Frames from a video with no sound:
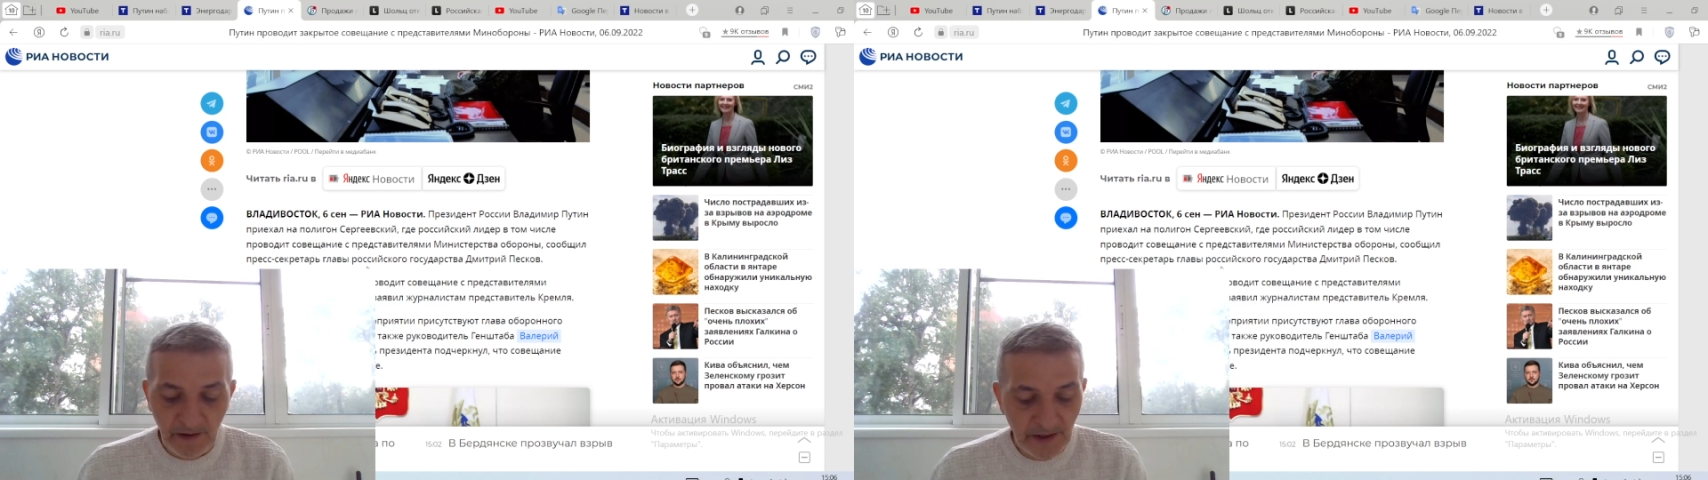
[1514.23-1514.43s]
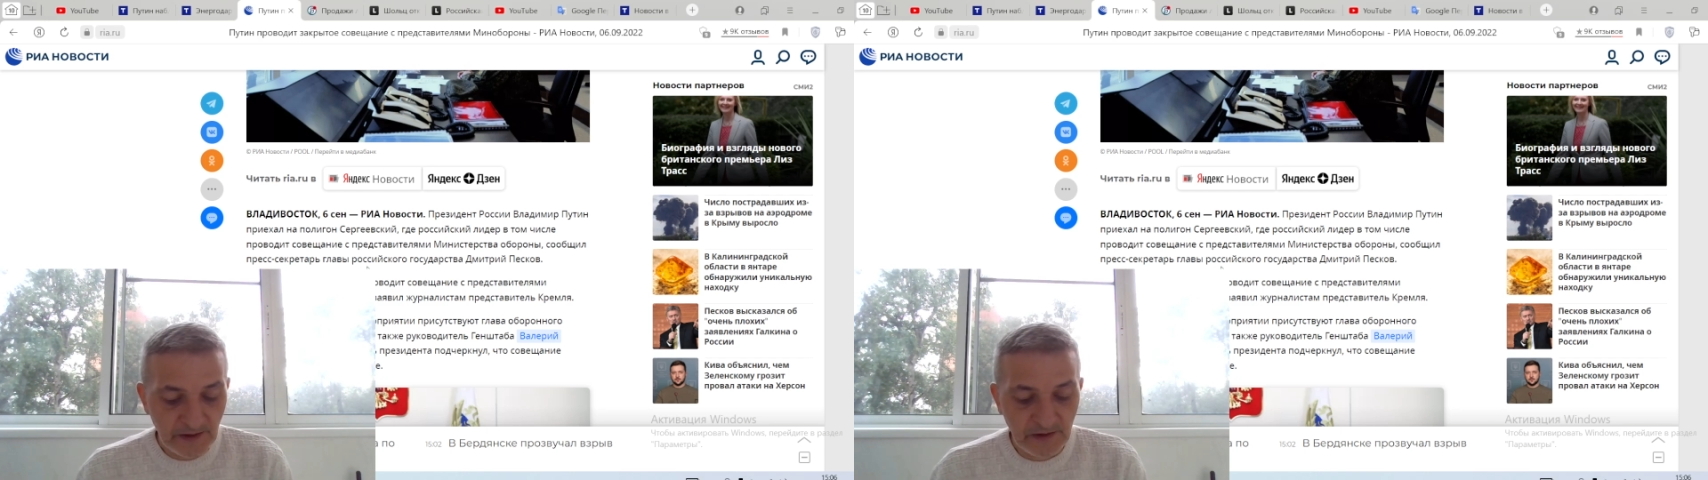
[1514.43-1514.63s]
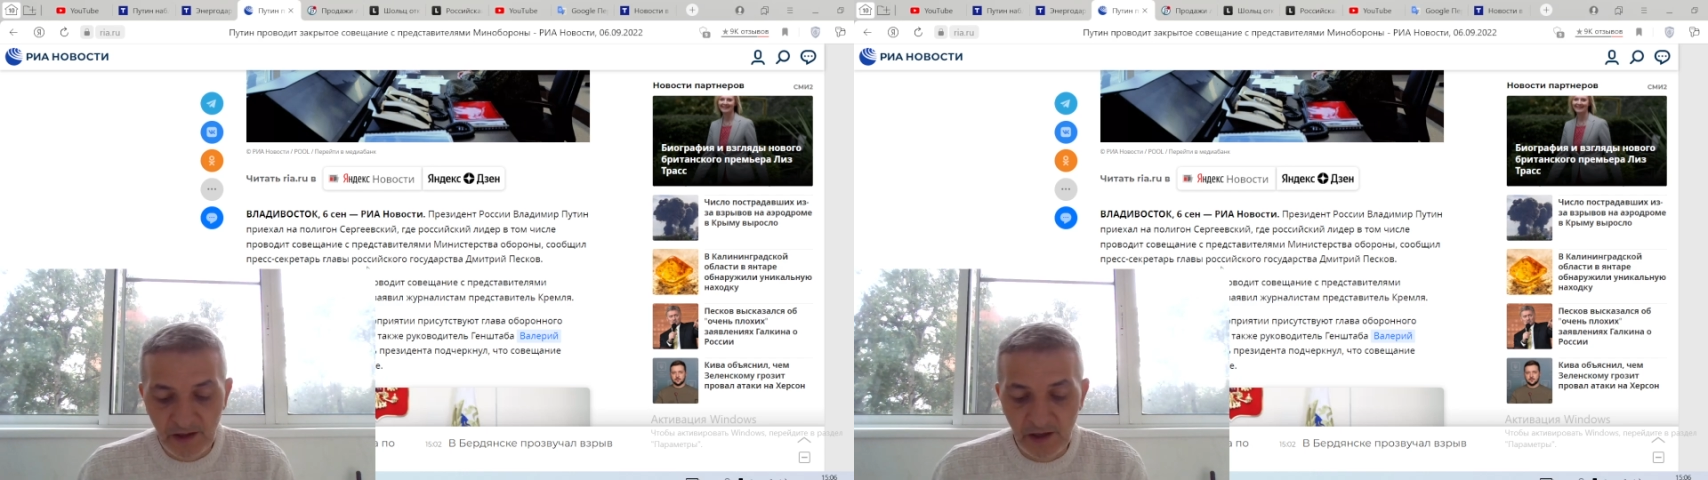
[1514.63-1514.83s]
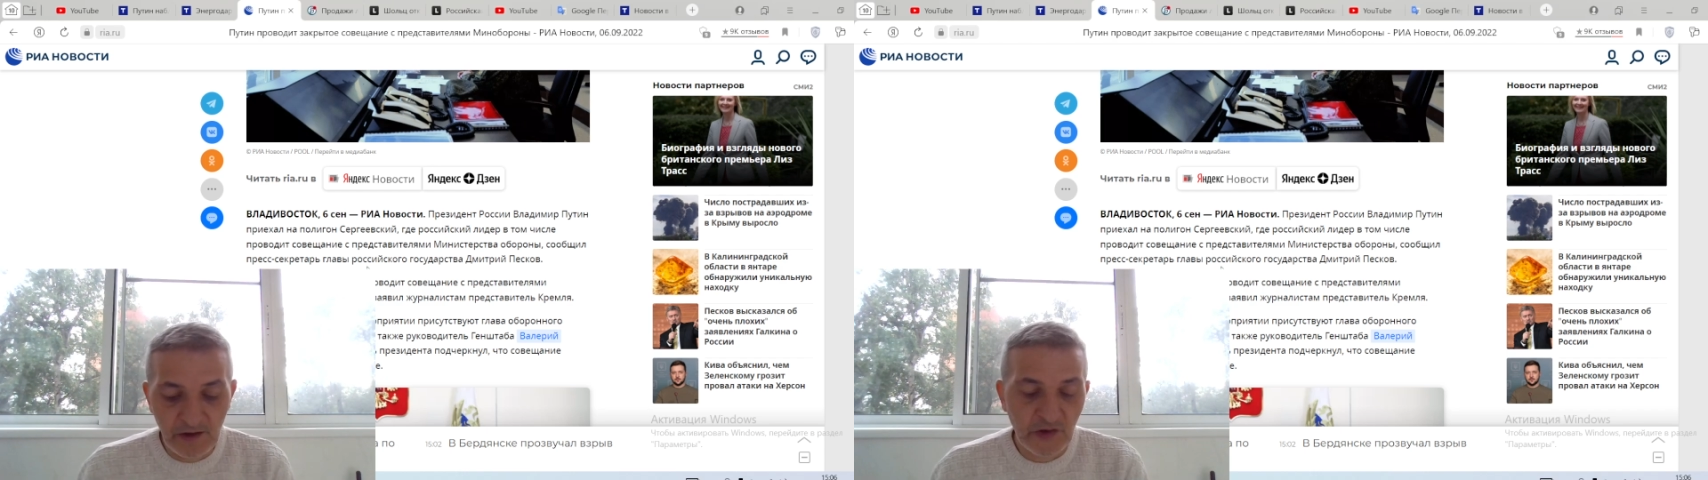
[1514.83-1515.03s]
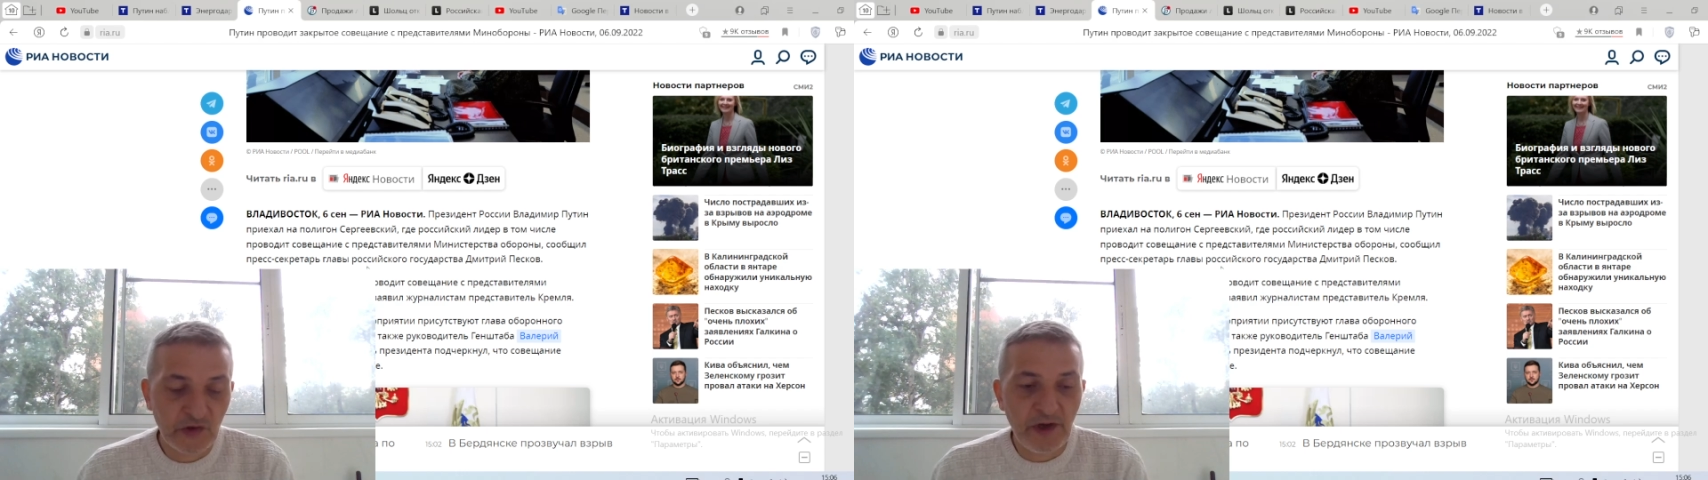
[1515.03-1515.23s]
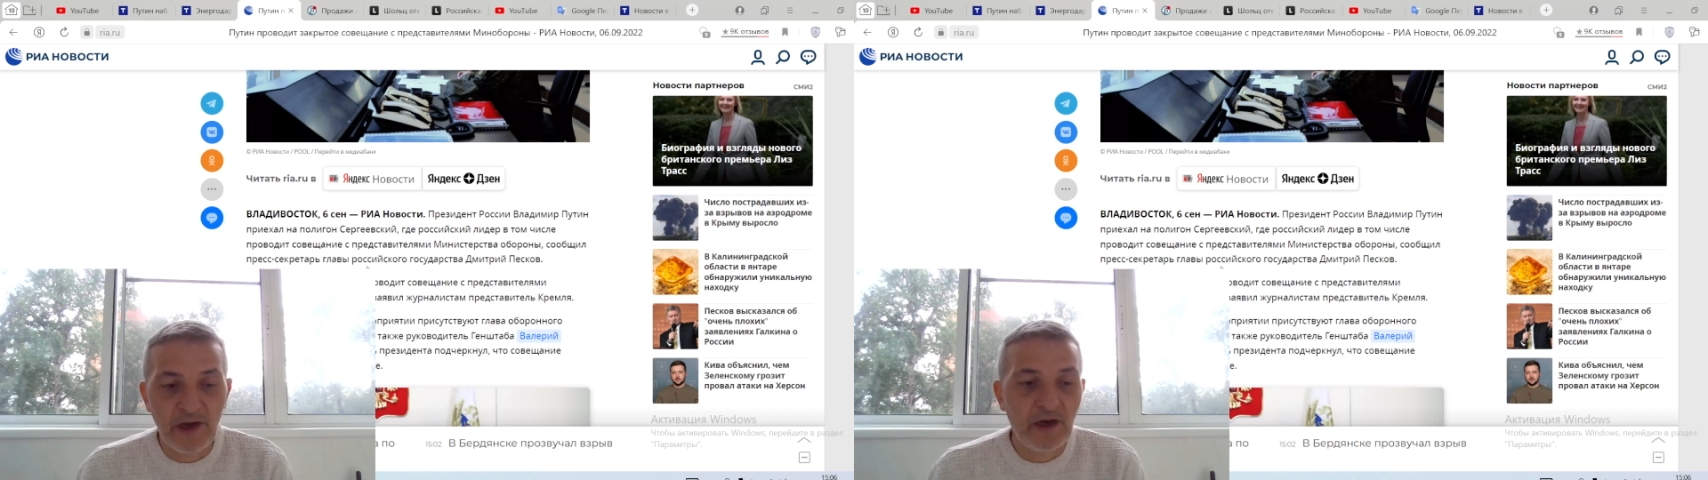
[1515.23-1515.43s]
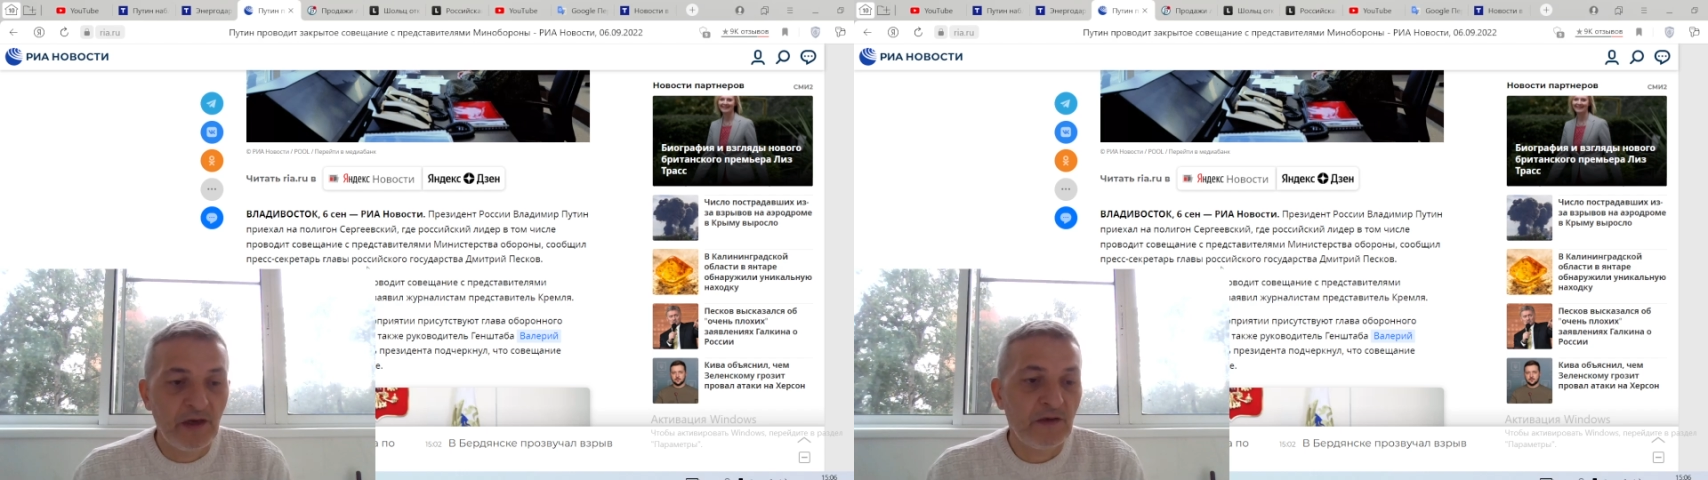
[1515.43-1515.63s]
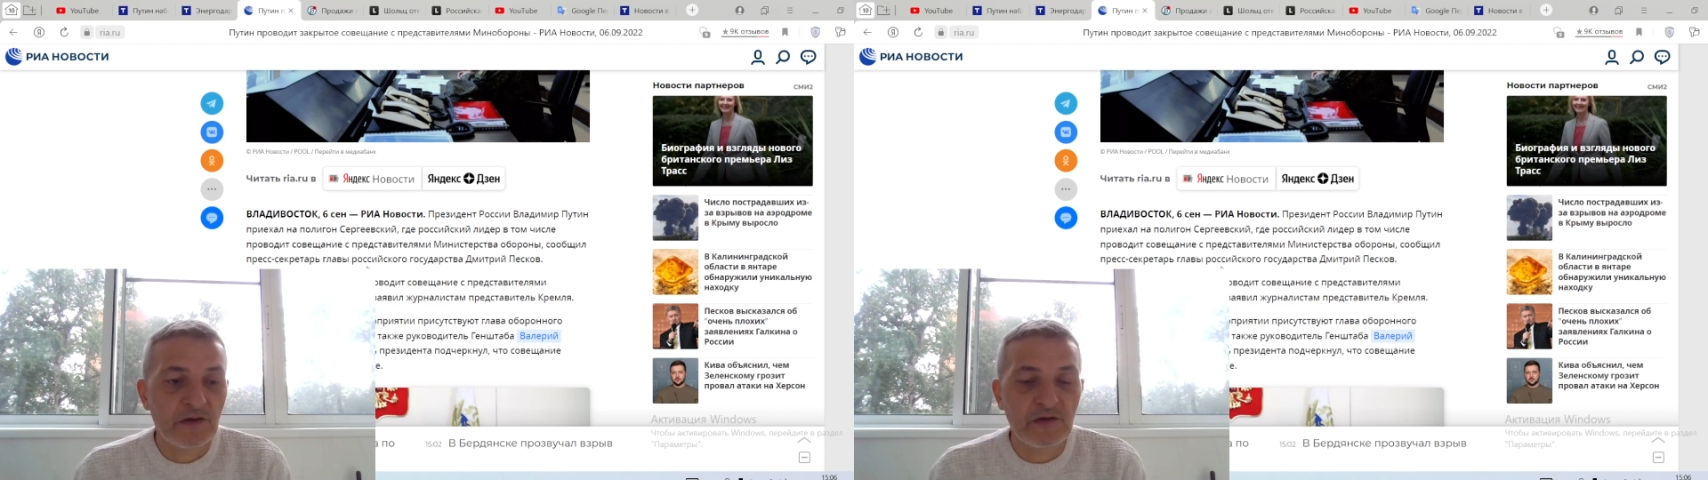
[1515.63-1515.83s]
let's say,
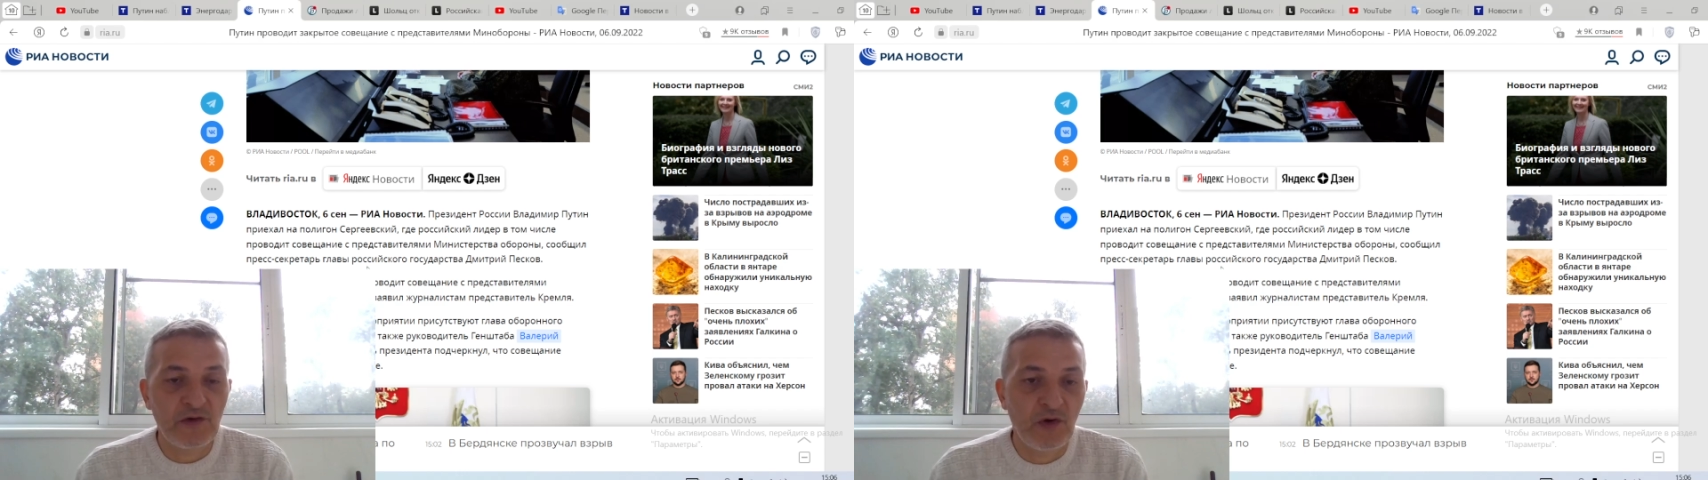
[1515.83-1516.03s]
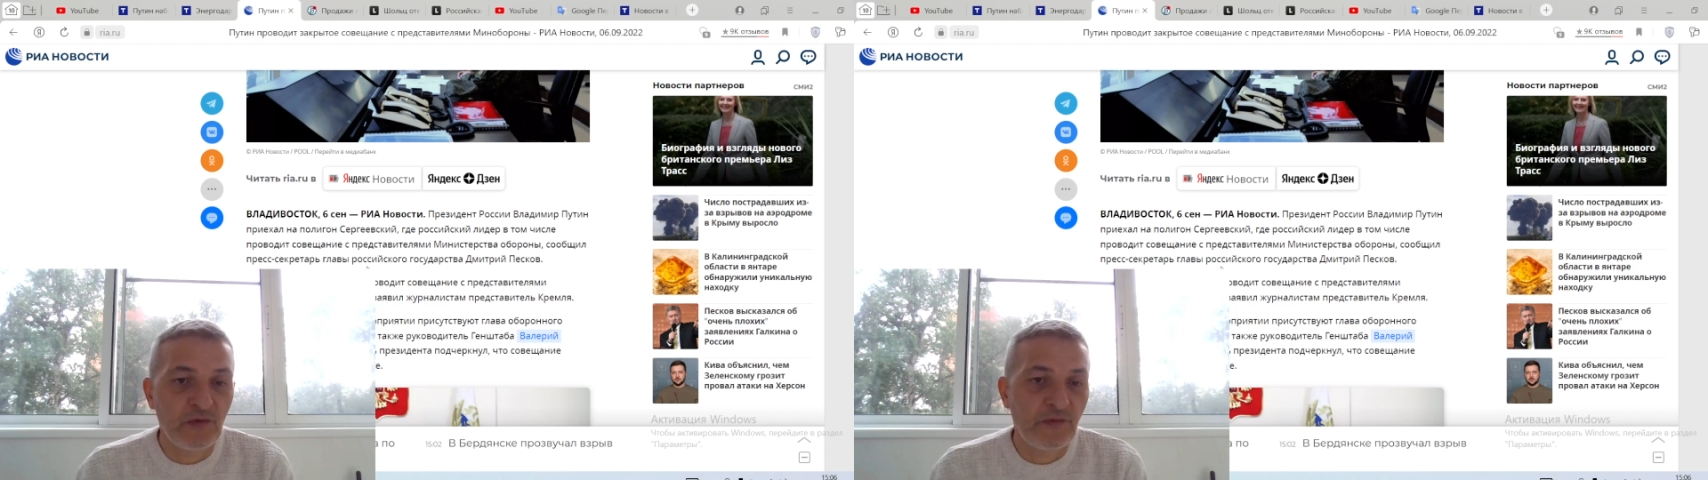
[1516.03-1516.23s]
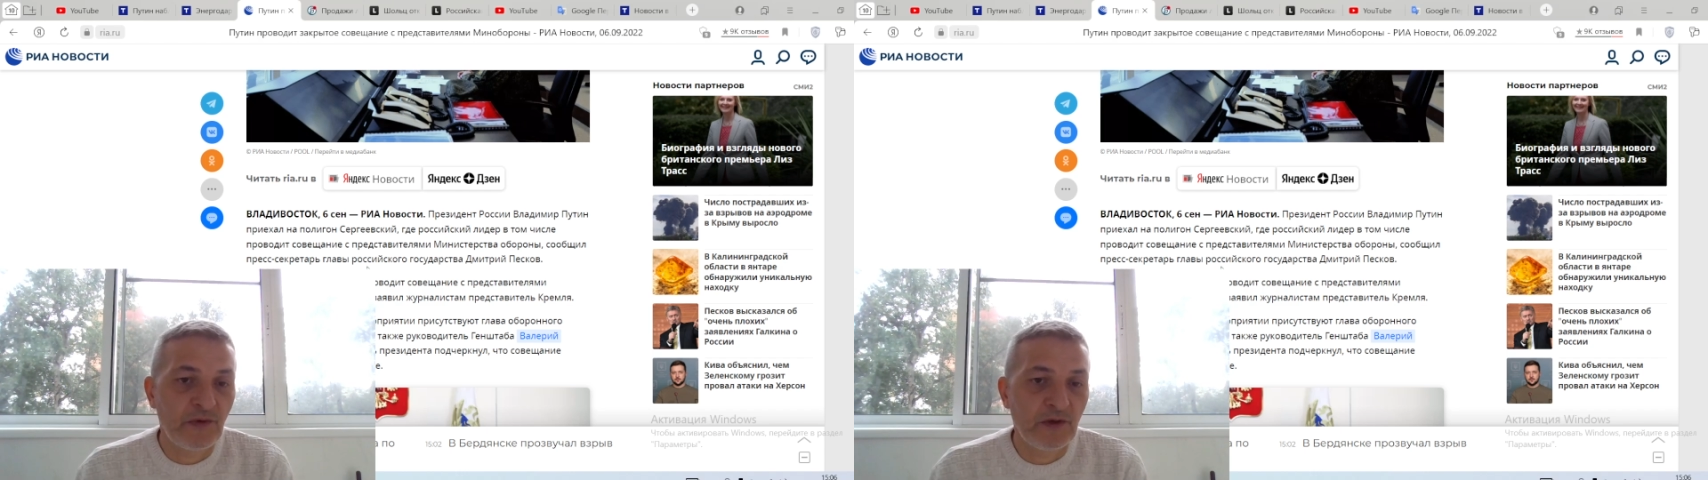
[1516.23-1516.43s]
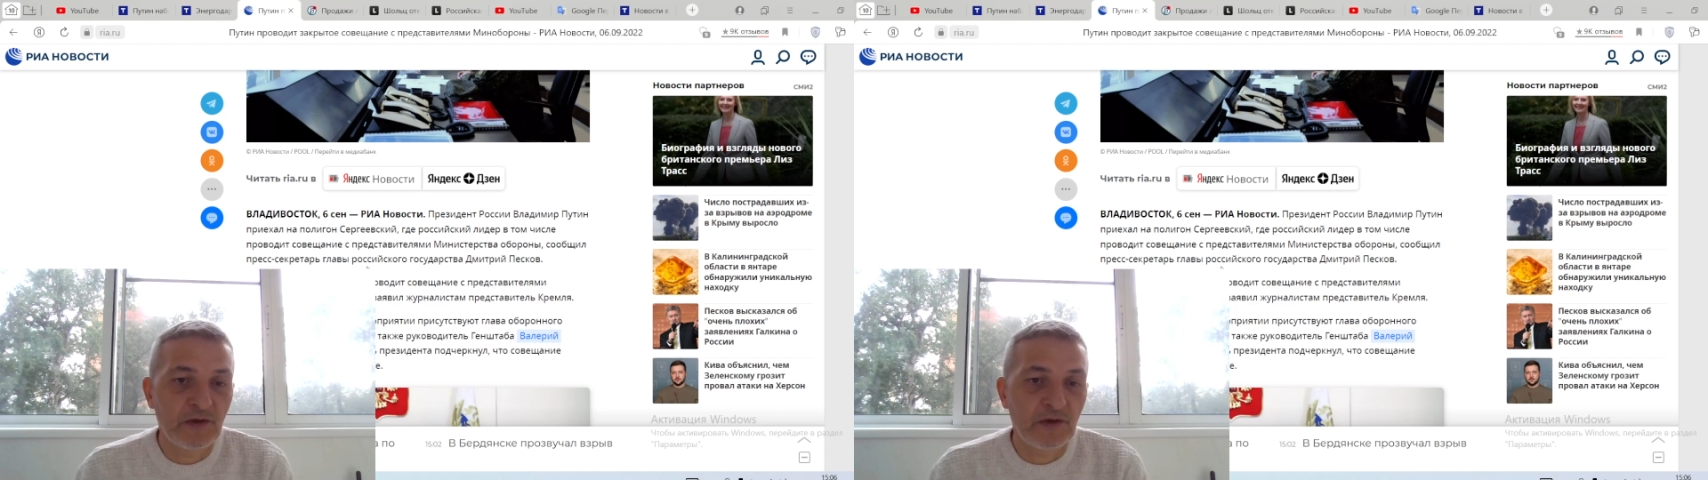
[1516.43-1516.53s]
entire south